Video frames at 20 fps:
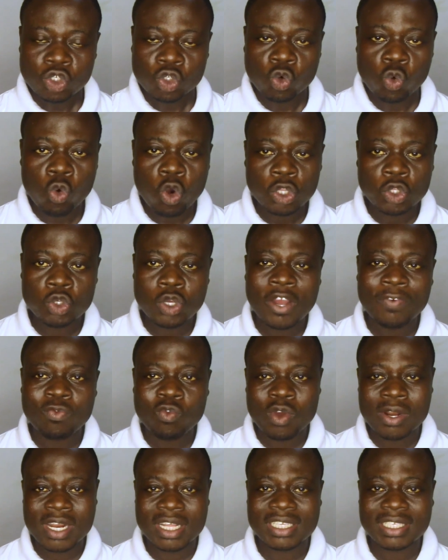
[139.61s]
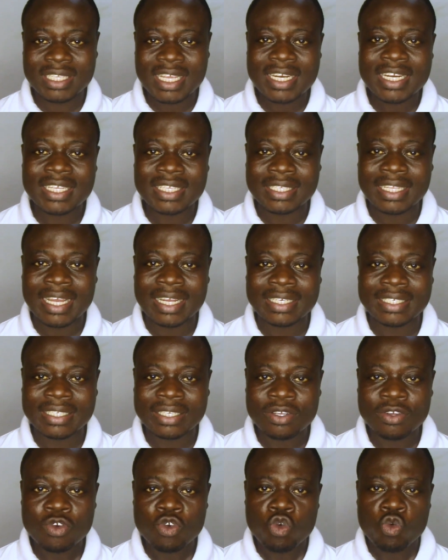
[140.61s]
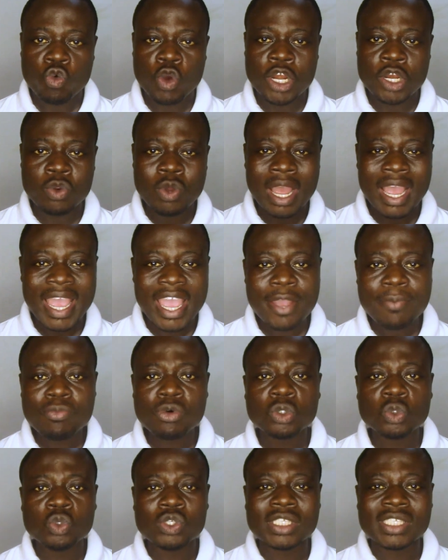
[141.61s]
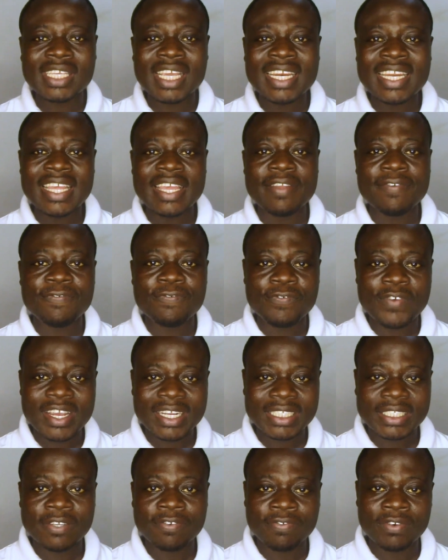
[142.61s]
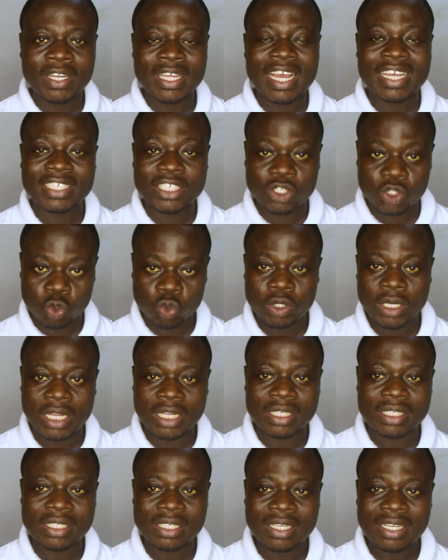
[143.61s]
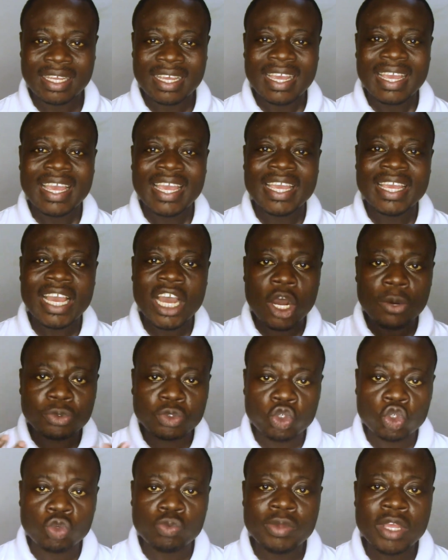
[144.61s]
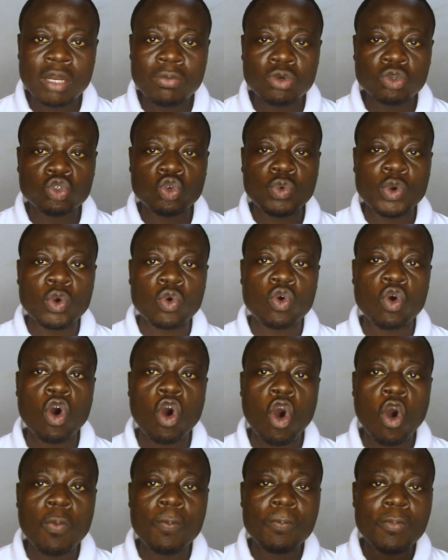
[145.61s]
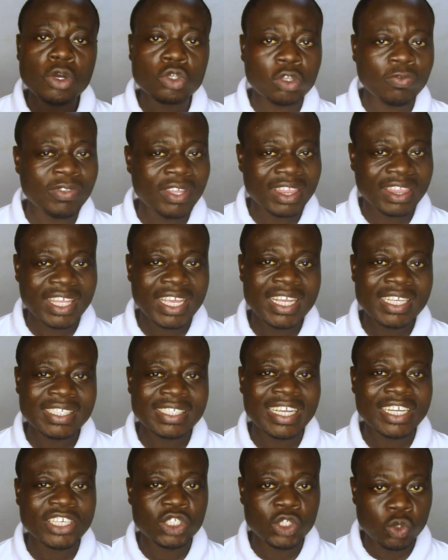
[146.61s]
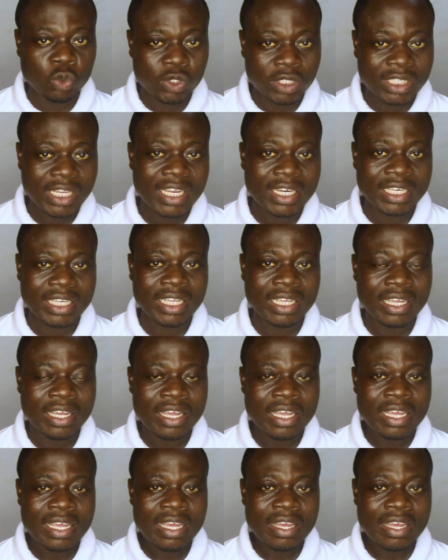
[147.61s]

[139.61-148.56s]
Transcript: So what you have to understand is that when you are able to study effectively as a student, it helps you to be able to recall most of the things that you study